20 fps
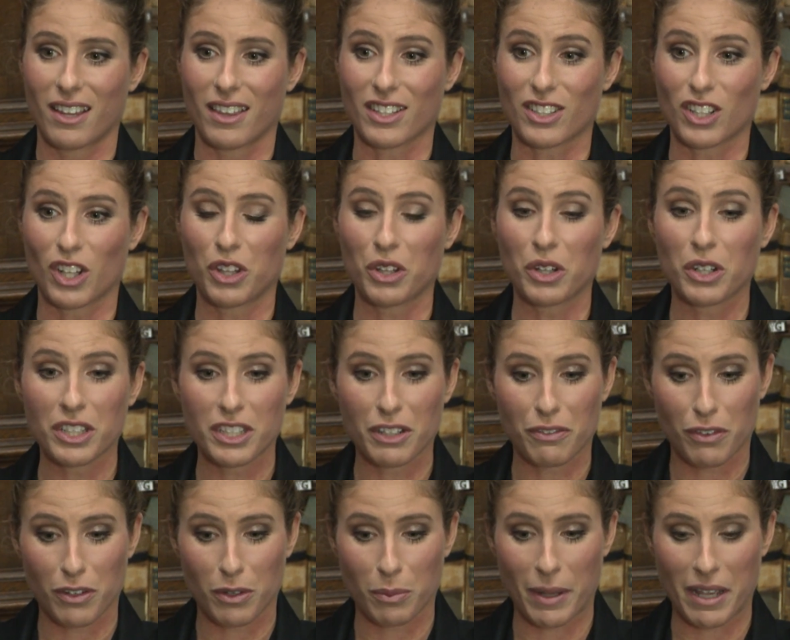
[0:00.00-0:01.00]
there's a lot of
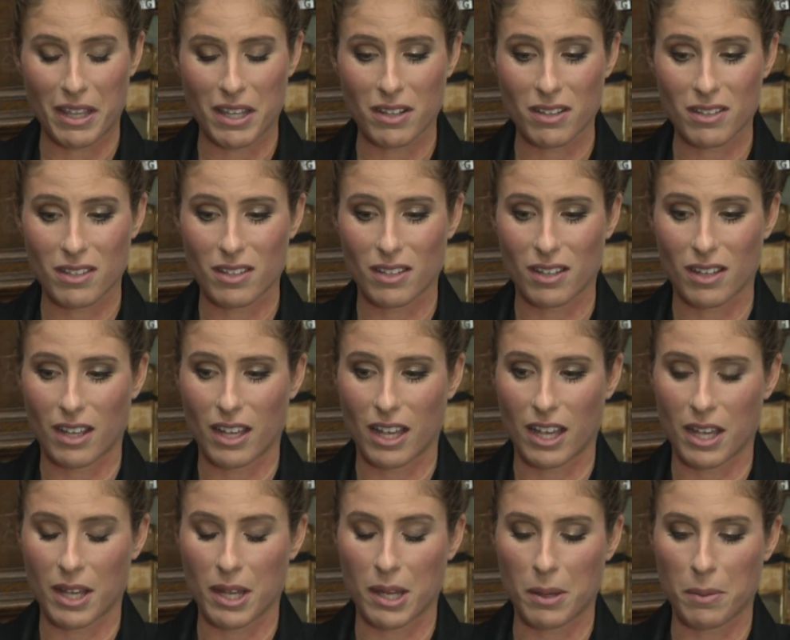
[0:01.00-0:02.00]
different opinions,
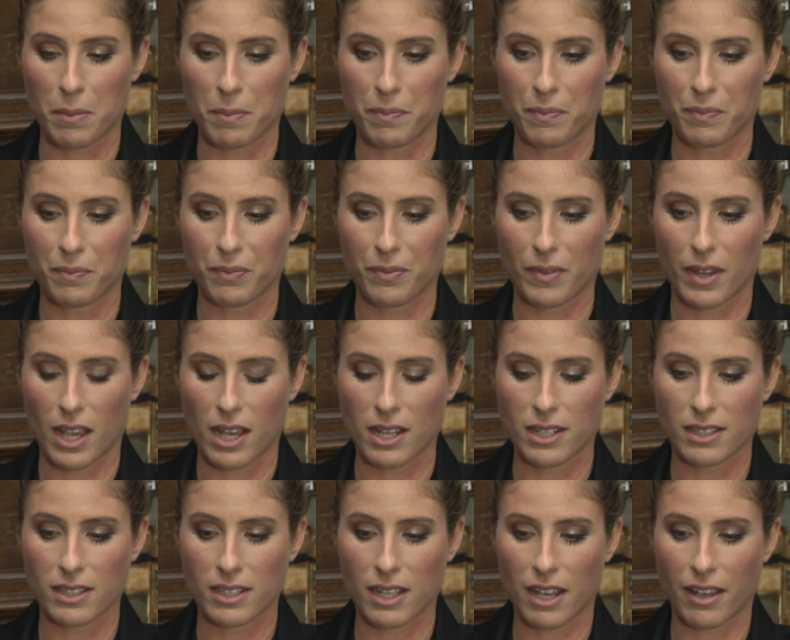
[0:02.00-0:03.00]
um,
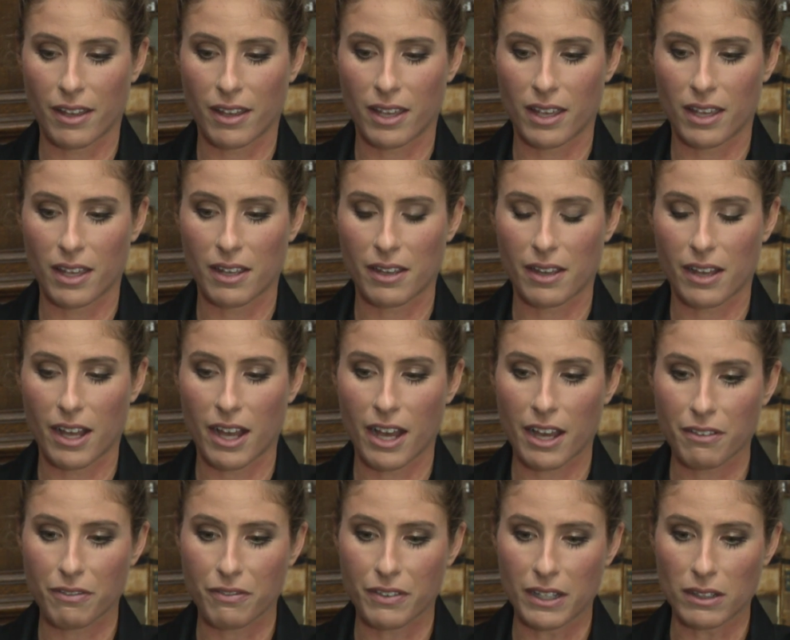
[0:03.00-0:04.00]
and I,
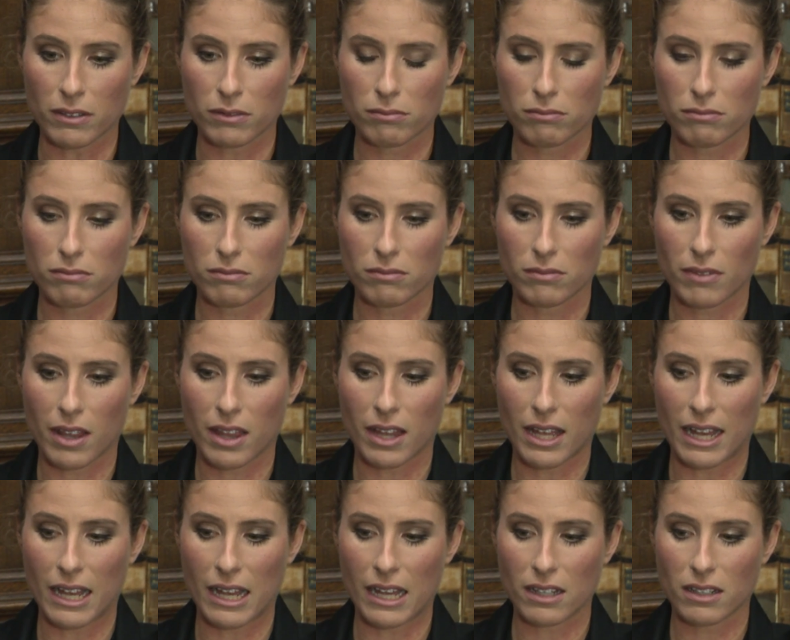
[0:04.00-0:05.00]
I feel
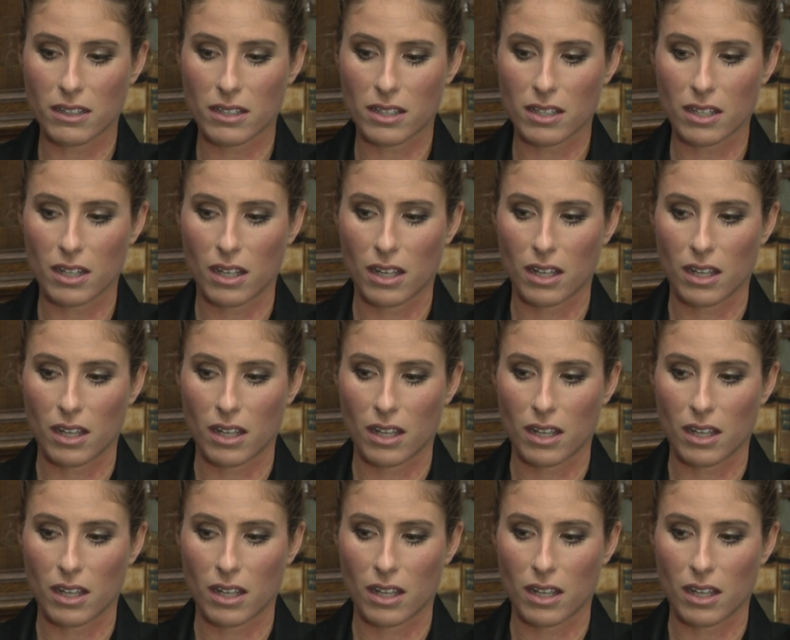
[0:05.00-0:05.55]
that